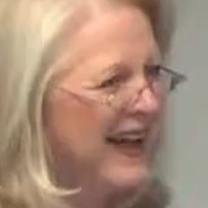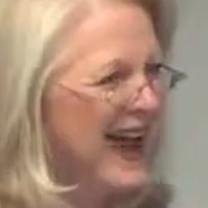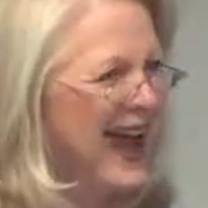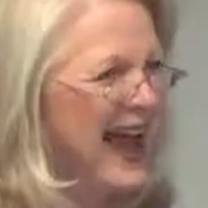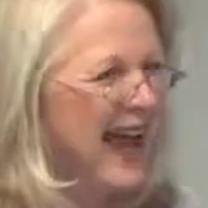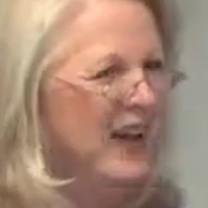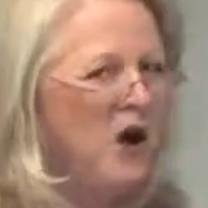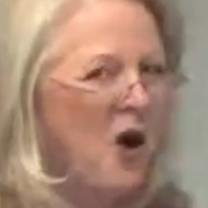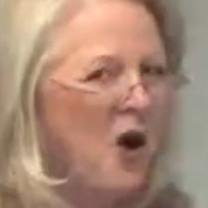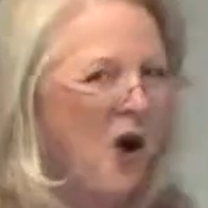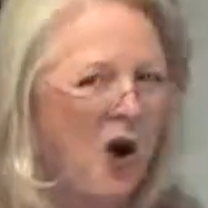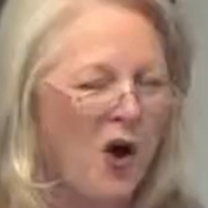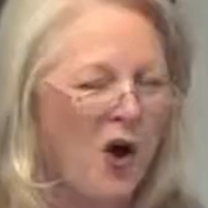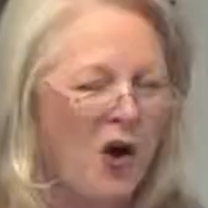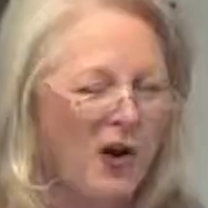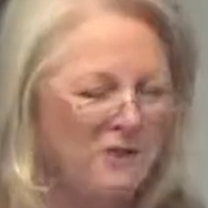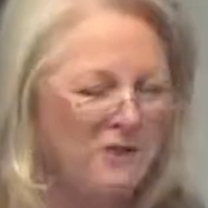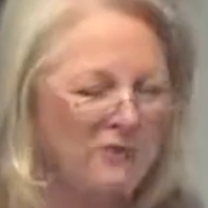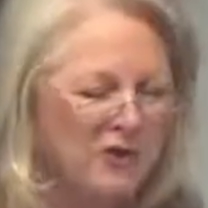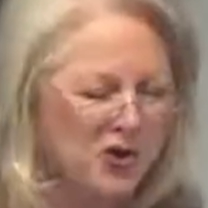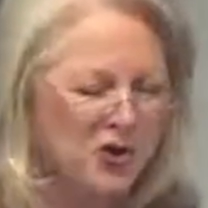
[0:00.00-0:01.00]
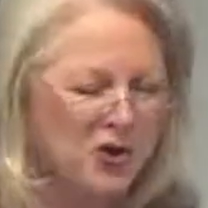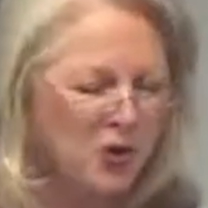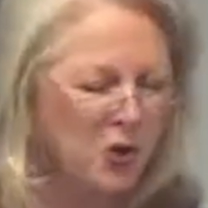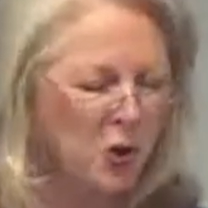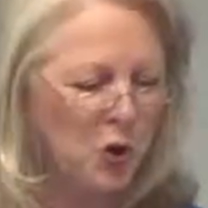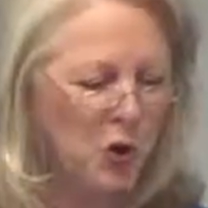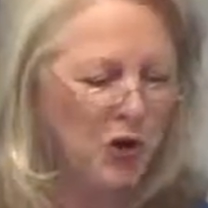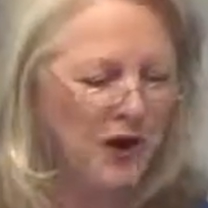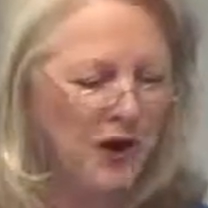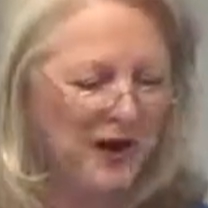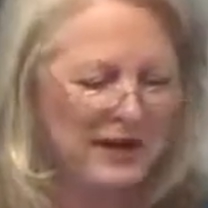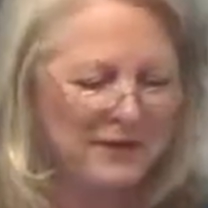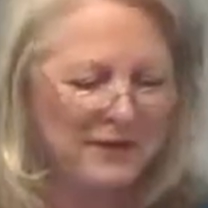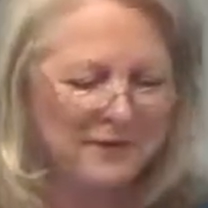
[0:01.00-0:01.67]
and all of the joy,